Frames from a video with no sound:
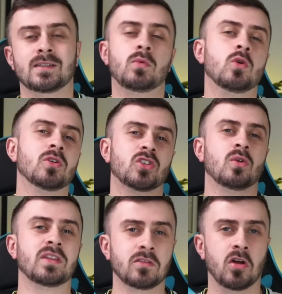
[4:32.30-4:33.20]
we almost
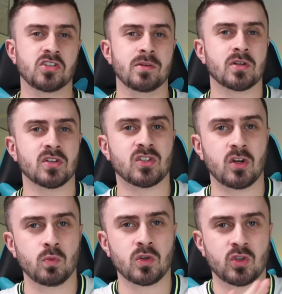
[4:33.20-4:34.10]
saw this last year because
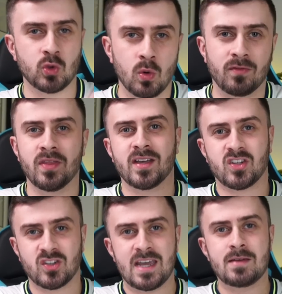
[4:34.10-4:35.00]
Son was sort of on on that
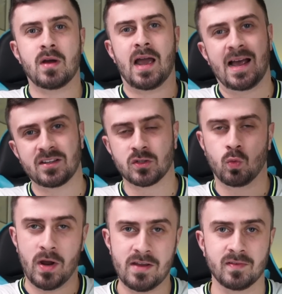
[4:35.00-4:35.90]
same Hazard
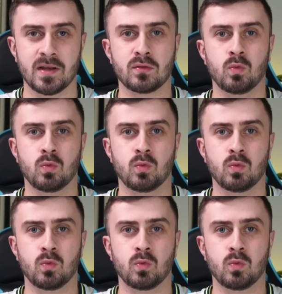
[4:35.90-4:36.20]
wavelength